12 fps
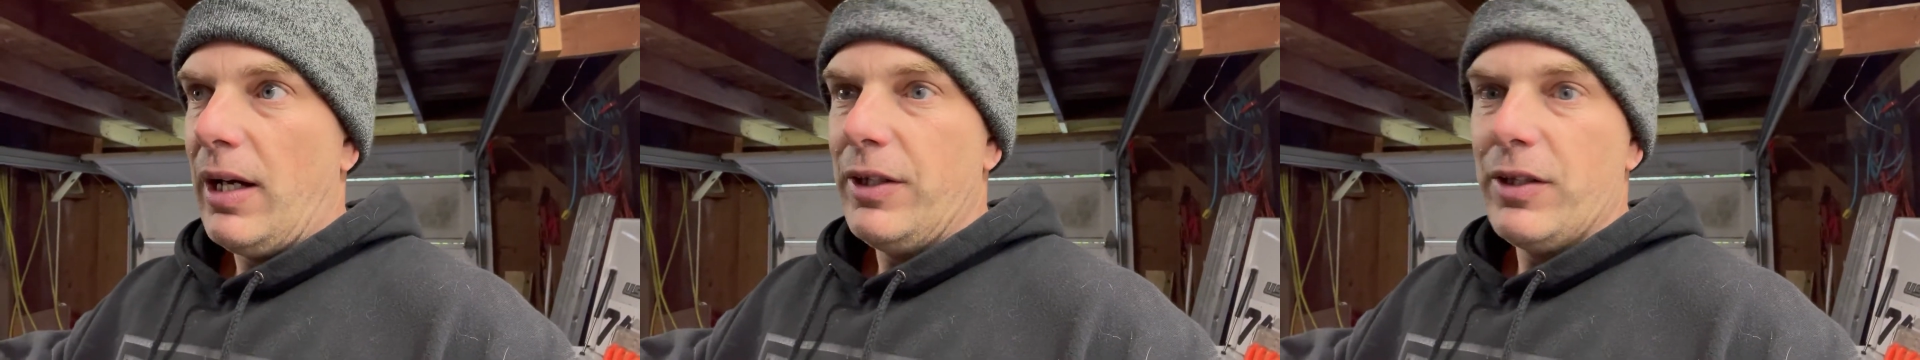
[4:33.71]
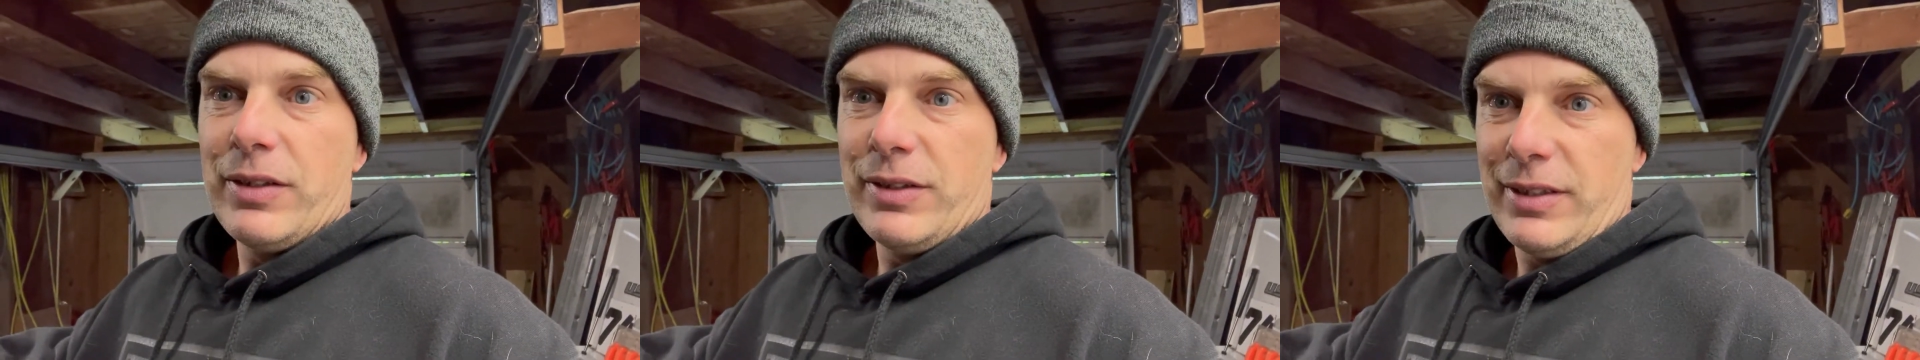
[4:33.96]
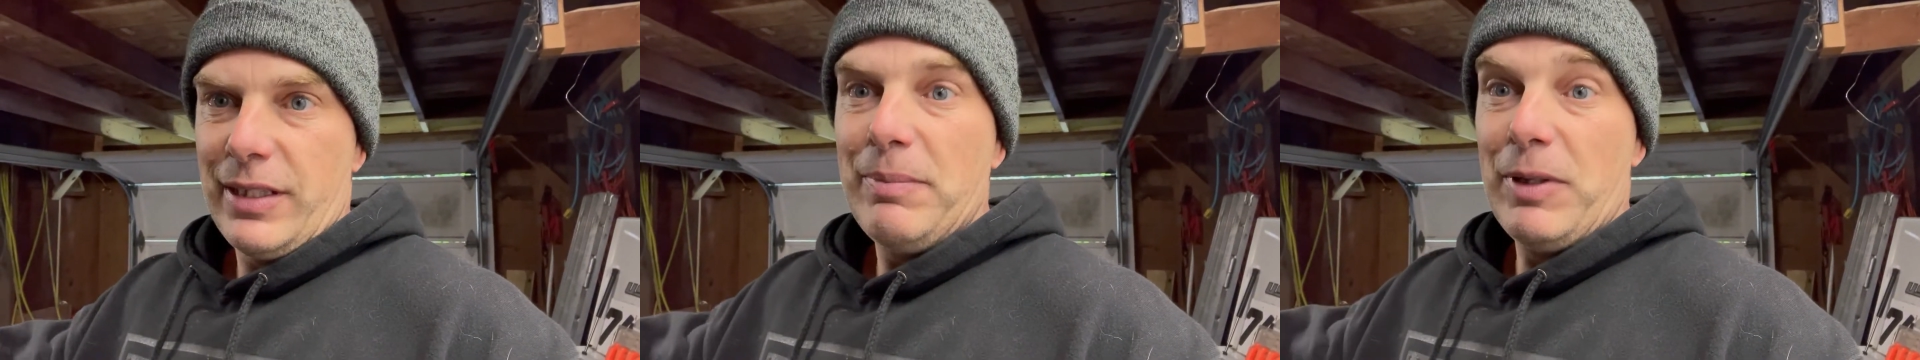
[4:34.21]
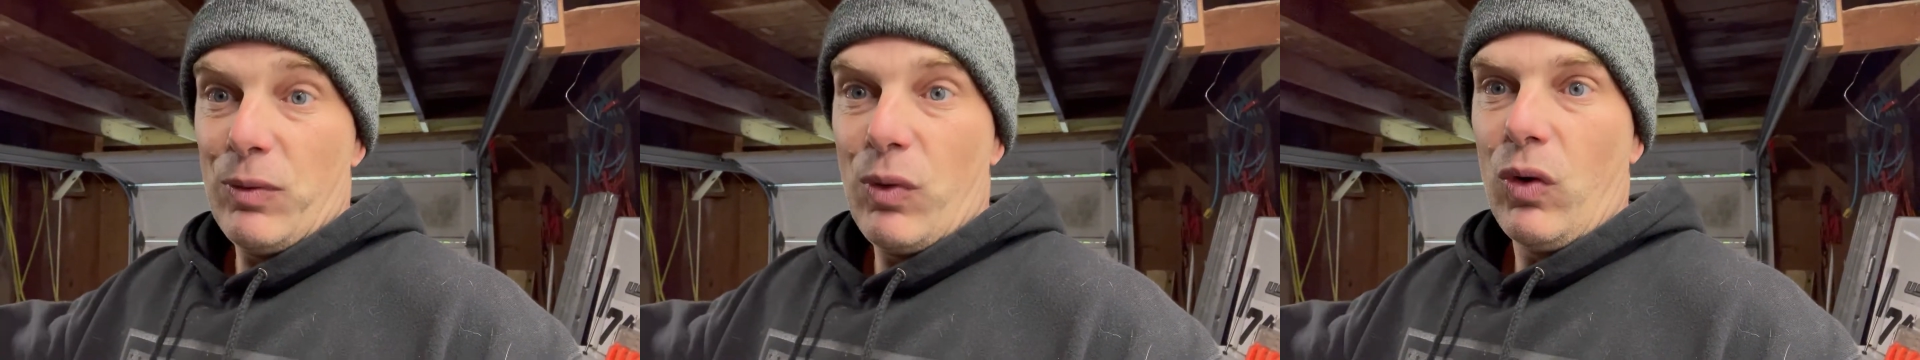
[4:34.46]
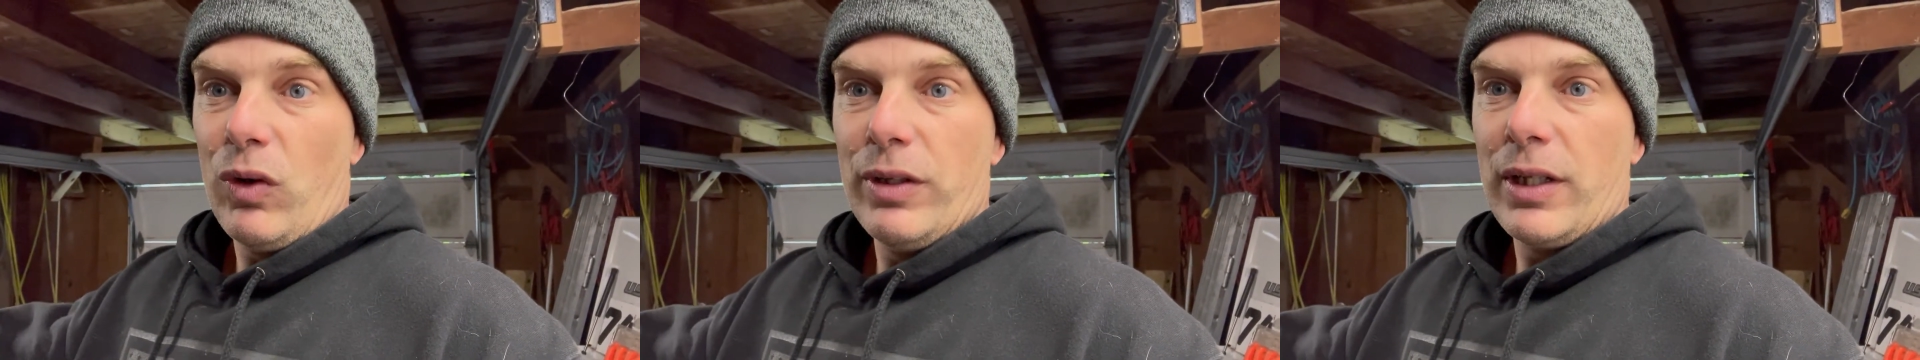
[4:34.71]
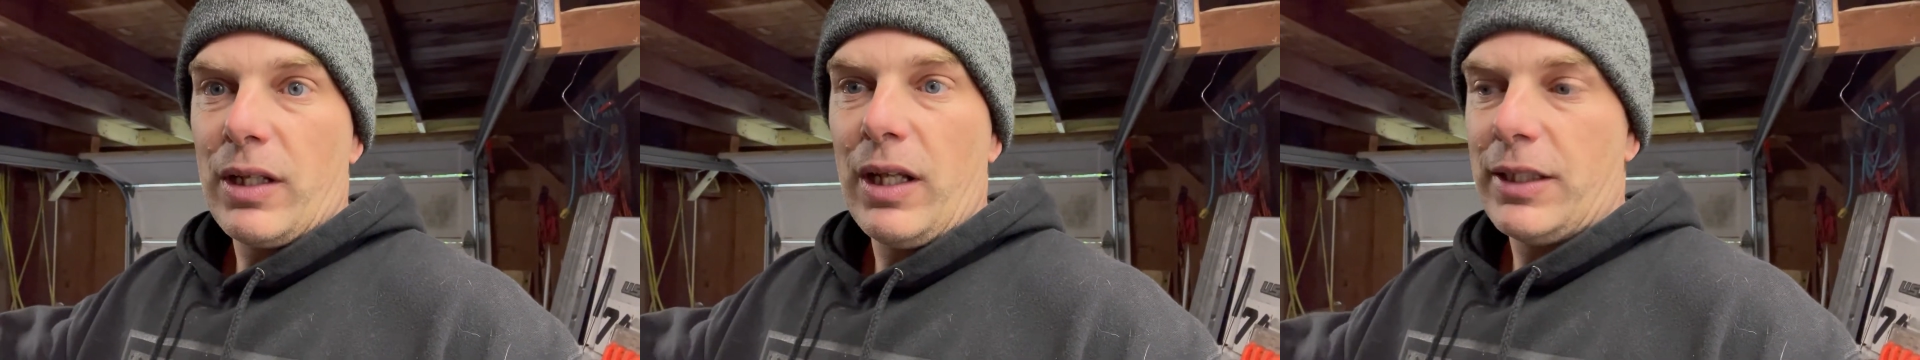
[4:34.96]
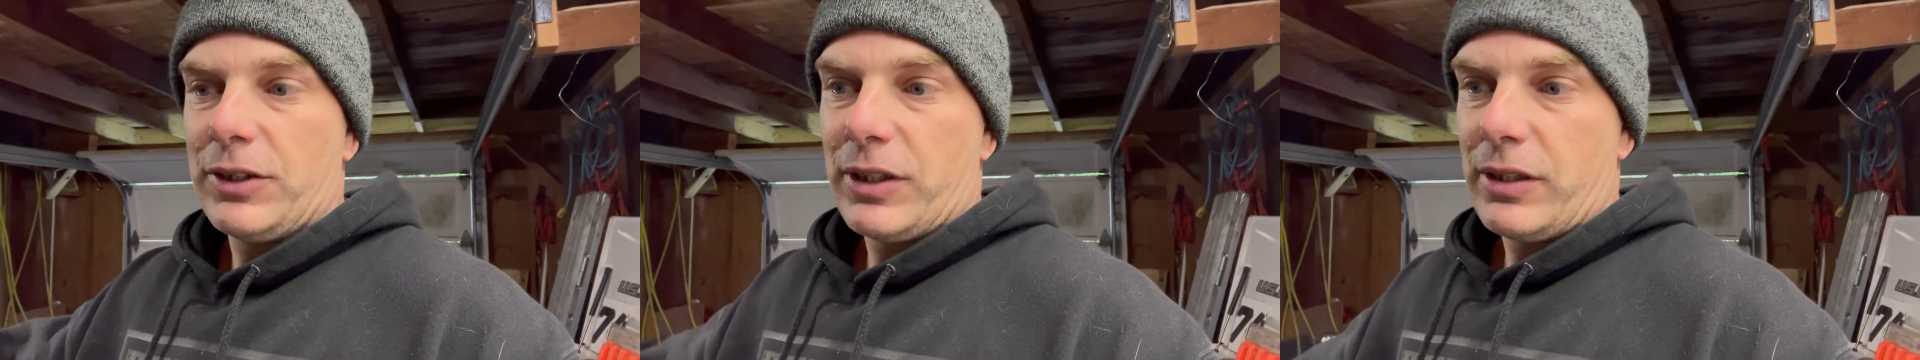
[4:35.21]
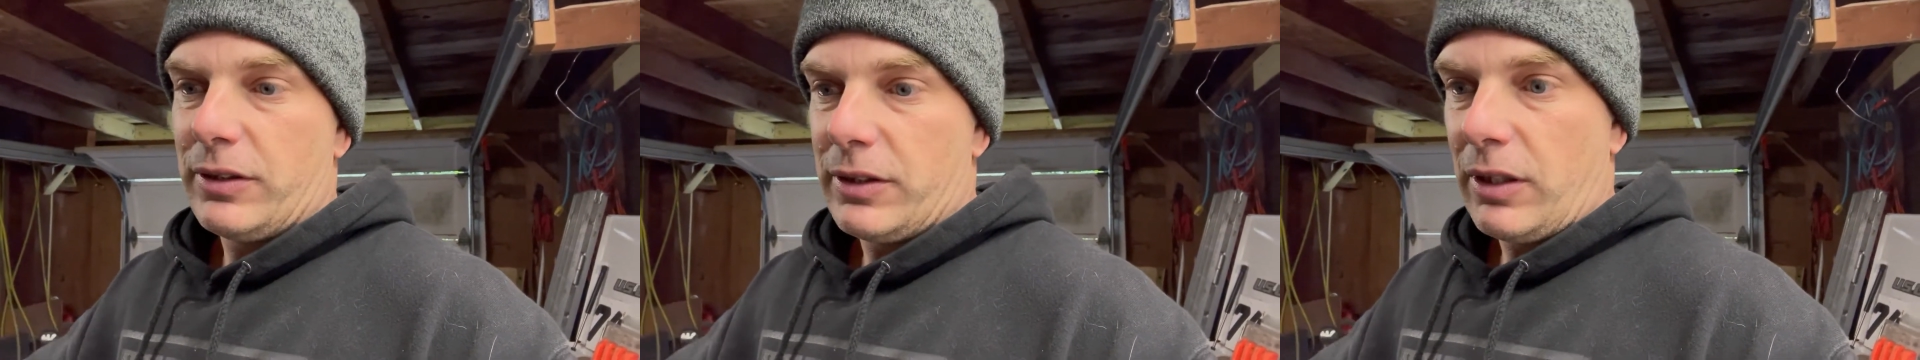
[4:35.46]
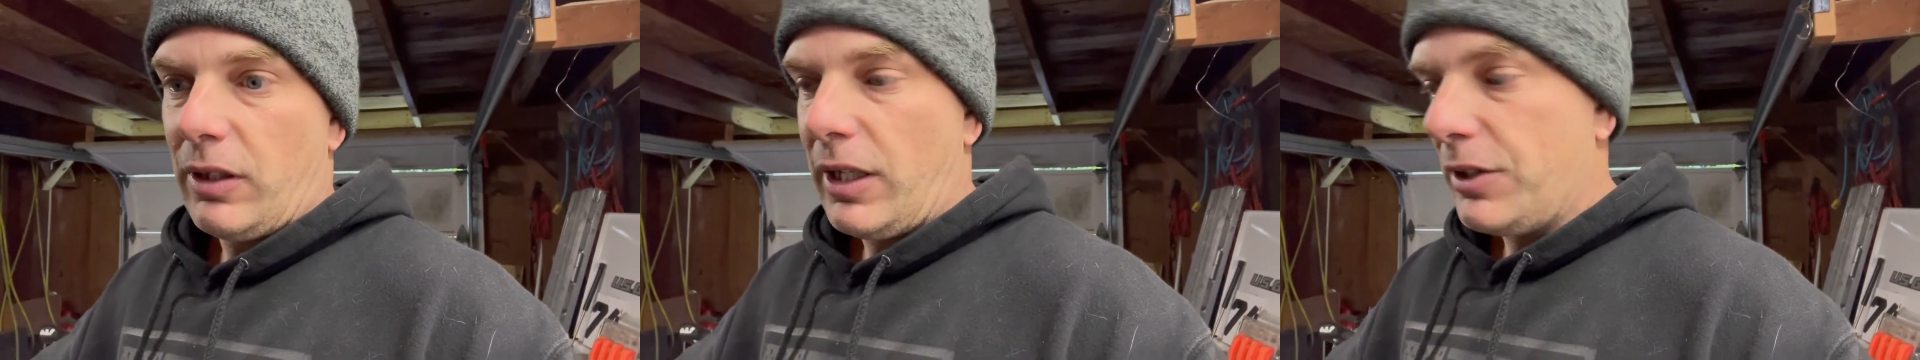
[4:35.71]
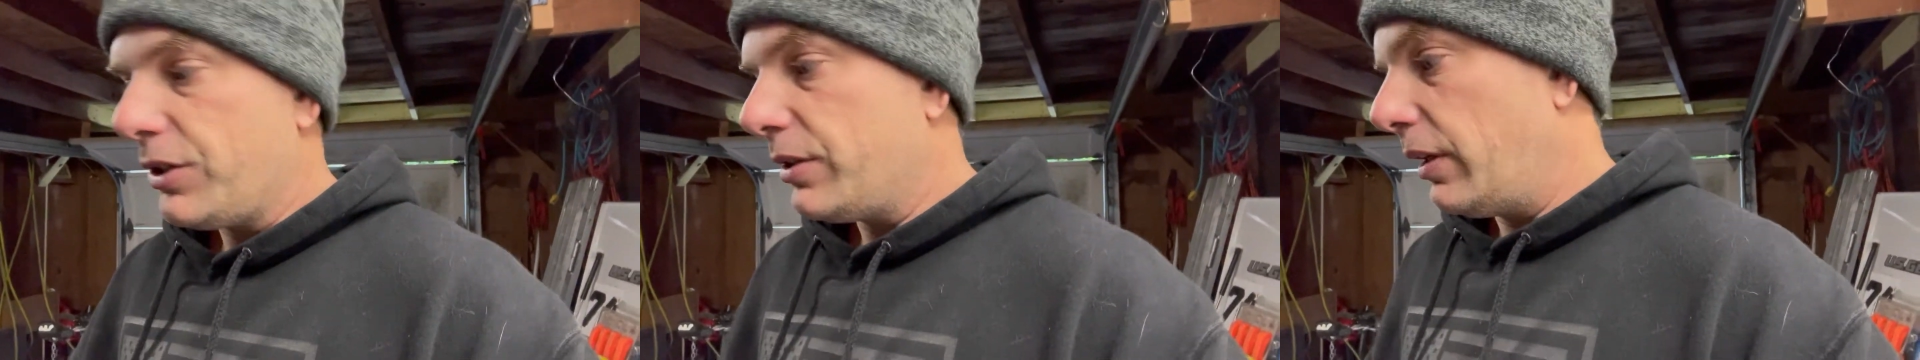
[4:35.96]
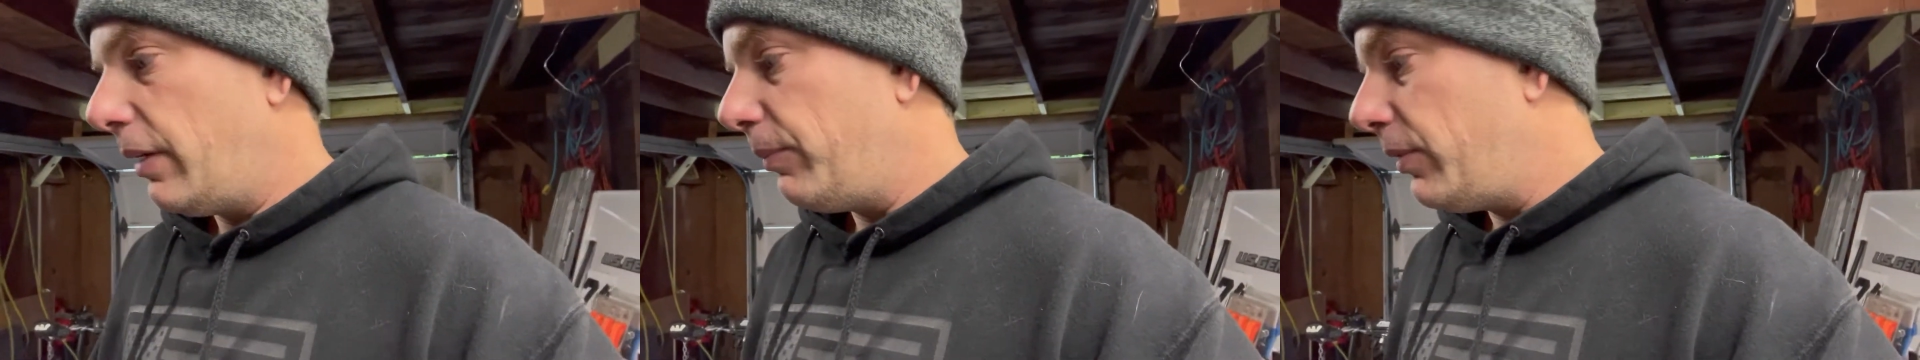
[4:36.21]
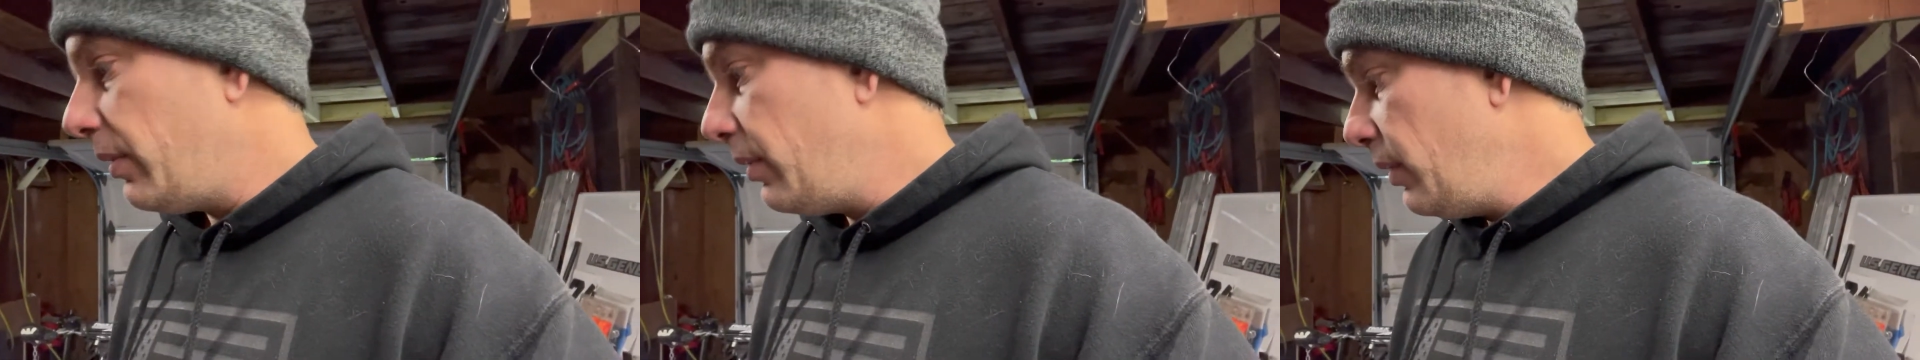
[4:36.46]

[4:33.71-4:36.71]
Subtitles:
you can see me rolling the clutch because the clutch slipped.